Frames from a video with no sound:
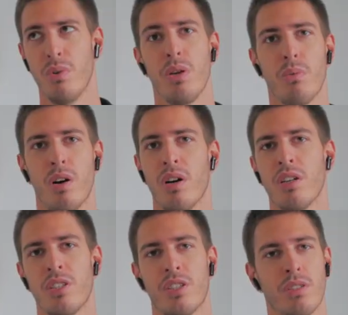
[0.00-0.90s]

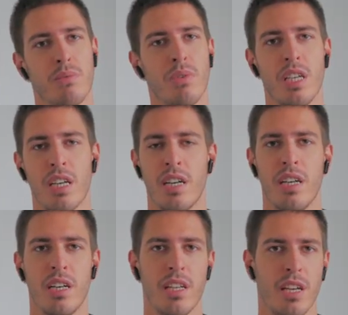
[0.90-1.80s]
rewatch,
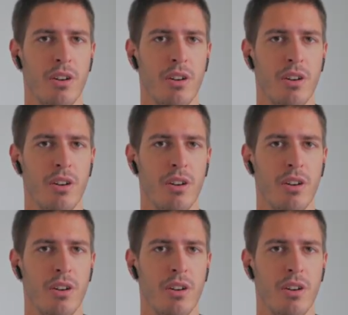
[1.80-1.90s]
recut,